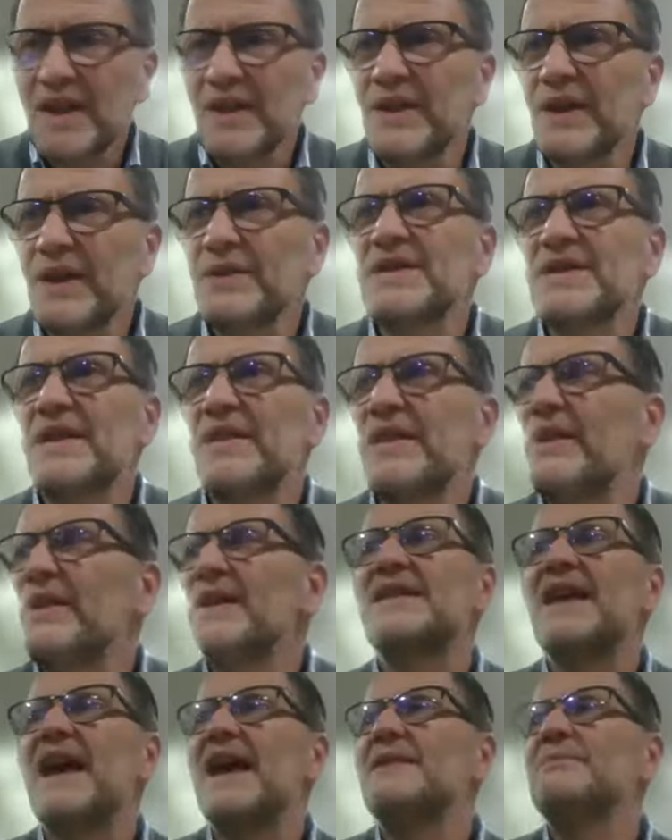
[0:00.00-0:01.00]
There is, there
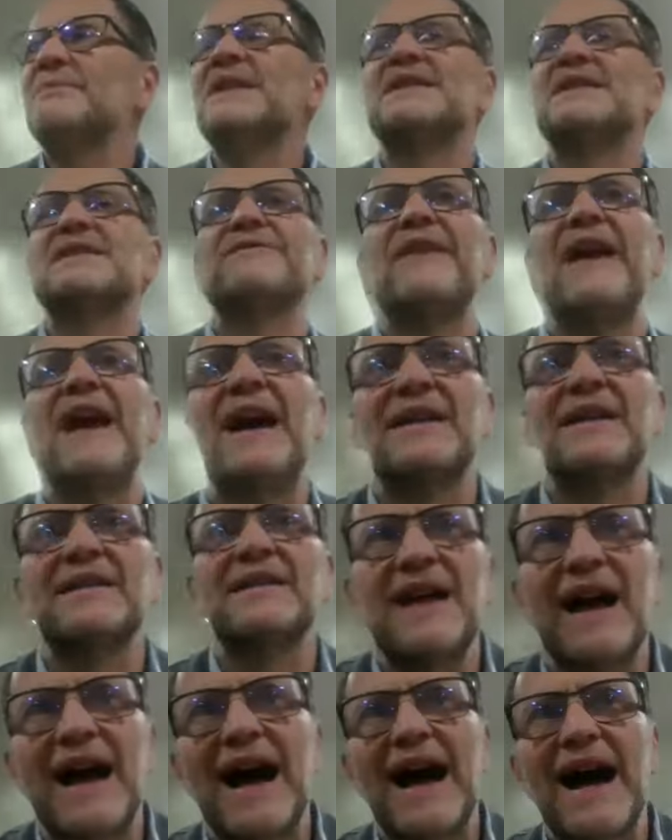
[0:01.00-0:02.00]
is a mitzvah
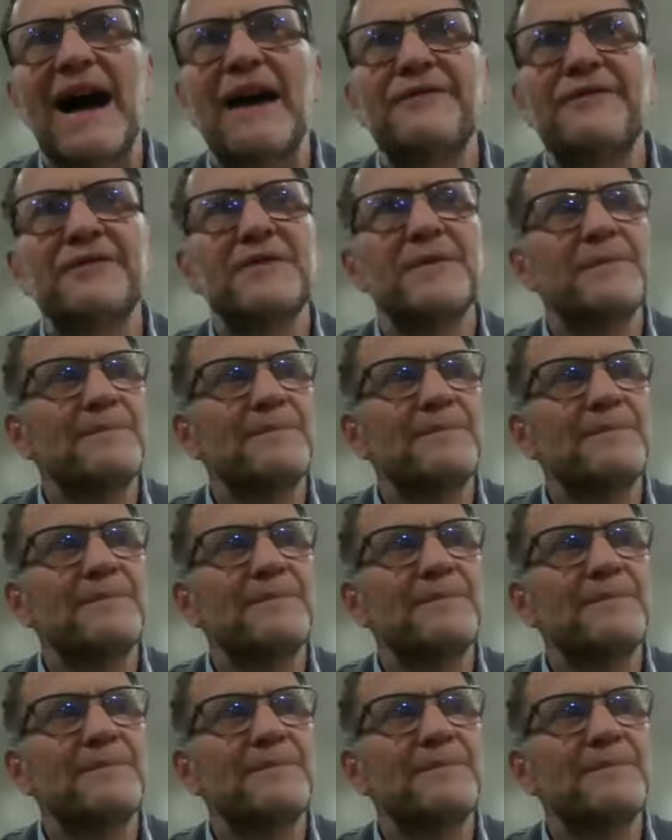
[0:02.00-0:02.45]
to have